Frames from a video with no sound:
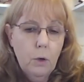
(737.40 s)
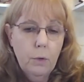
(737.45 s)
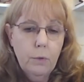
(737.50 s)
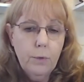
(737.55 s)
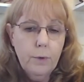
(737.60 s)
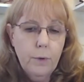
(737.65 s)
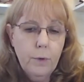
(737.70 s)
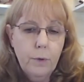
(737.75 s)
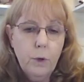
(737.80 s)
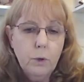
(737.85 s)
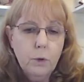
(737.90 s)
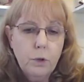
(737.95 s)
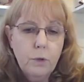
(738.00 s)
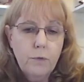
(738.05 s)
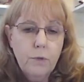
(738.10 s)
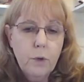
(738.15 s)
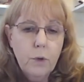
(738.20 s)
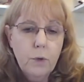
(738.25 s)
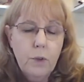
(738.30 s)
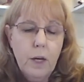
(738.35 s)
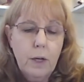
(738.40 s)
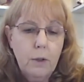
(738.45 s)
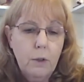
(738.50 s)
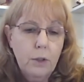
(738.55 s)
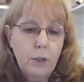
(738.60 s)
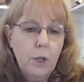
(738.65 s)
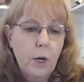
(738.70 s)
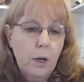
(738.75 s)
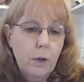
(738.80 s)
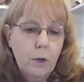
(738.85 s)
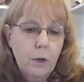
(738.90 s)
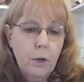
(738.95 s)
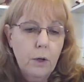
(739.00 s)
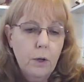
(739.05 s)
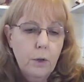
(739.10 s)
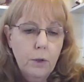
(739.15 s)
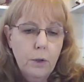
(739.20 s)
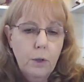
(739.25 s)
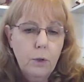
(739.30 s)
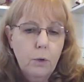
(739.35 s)
For those of you that are
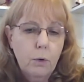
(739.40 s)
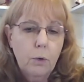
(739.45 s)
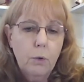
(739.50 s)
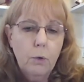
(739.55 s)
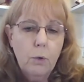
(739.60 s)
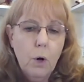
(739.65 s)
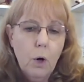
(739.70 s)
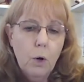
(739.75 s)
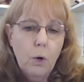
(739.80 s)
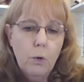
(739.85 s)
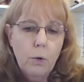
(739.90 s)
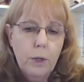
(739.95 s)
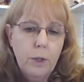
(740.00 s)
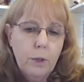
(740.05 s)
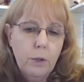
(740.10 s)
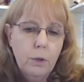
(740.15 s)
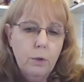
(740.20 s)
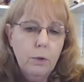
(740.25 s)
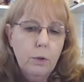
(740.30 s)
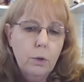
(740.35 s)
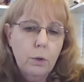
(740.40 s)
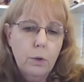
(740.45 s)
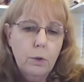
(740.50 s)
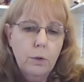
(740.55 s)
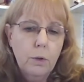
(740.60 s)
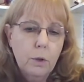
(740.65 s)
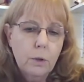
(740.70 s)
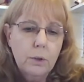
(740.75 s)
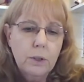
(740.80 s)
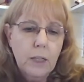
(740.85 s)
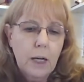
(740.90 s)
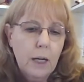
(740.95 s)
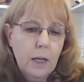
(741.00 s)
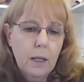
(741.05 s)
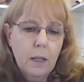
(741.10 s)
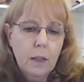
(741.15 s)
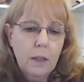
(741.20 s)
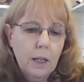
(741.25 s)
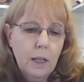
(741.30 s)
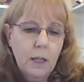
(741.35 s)
younger, you'll grow and you'll learn those kind
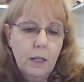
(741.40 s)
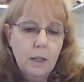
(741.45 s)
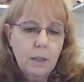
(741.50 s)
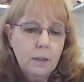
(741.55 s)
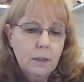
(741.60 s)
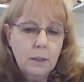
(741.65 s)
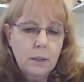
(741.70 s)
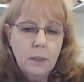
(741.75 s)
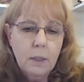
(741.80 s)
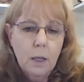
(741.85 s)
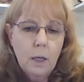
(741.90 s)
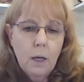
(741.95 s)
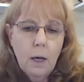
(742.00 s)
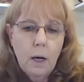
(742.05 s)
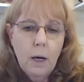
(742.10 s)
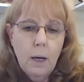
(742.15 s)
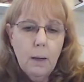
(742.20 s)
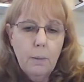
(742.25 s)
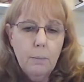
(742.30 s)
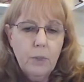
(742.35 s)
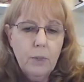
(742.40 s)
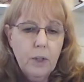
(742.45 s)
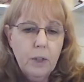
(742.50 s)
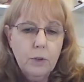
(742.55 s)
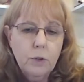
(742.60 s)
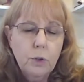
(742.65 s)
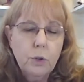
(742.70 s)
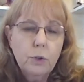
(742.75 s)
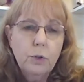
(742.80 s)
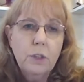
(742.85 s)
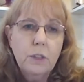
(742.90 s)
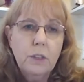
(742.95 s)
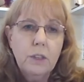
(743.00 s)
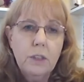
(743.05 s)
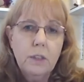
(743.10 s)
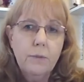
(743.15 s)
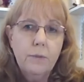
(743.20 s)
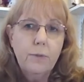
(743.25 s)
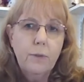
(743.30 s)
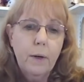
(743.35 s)
of things. Things are just
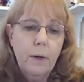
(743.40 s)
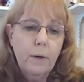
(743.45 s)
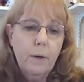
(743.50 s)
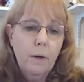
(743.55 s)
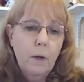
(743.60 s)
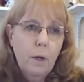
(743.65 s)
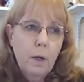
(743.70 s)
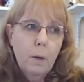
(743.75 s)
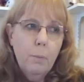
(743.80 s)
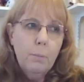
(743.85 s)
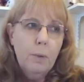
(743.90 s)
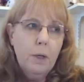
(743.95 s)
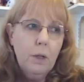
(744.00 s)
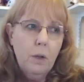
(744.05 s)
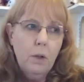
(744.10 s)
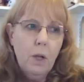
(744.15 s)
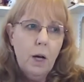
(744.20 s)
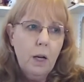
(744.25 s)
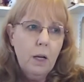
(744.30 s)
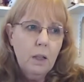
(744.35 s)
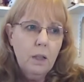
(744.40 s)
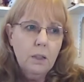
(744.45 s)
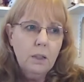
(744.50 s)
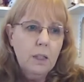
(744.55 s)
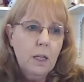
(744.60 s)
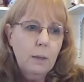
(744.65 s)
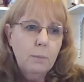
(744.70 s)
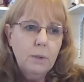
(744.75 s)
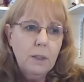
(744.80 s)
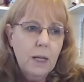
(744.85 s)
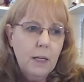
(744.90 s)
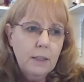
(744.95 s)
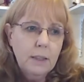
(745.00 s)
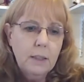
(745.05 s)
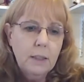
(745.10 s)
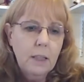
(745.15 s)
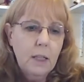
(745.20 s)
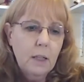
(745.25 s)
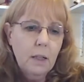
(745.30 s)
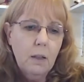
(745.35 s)
different. But a lot of the times I
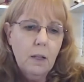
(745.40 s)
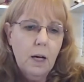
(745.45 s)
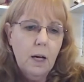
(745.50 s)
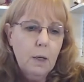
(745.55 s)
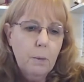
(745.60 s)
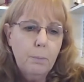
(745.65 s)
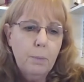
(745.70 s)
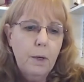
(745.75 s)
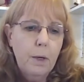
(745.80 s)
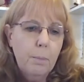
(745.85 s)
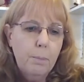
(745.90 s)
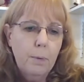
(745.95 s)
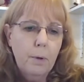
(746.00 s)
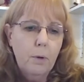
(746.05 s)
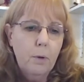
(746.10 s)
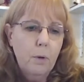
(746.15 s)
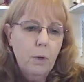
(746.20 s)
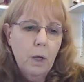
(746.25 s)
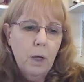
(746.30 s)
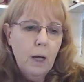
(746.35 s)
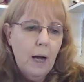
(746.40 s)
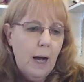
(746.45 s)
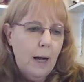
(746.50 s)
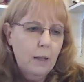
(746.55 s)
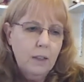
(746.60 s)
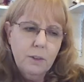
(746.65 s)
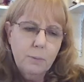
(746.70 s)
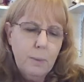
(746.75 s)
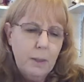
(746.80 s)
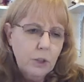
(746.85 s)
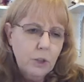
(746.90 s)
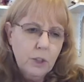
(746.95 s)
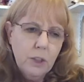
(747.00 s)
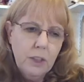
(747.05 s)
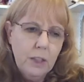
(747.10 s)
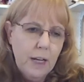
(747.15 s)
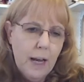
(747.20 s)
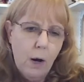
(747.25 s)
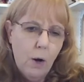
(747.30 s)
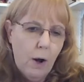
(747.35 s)
see a lot of people,
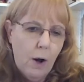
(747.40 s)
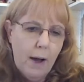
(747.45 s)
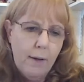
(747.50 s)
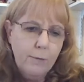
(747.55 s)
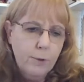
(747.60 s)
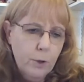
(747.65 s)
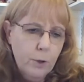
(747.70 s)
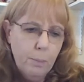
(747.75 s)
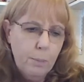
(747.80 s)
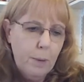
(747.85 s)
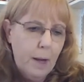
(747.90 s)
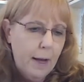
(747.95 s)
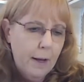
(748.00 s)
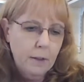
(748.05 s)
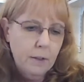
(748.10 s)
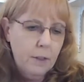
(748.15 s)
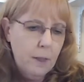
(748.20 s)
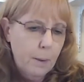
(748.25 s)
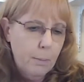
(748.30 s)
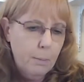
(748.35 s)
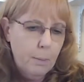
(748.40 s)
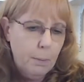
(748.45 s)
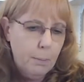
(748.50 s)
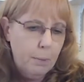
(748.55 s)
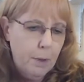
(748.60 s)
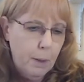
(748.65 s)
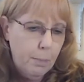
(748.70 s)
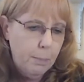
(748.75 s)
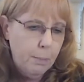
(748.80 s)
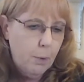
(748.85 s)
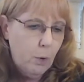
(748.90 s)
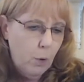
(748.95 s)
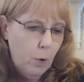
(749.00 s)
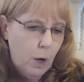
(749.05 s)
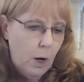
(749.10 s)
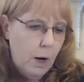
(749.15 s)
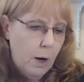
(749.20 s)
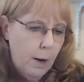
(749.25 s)
especially now after the pandemic, people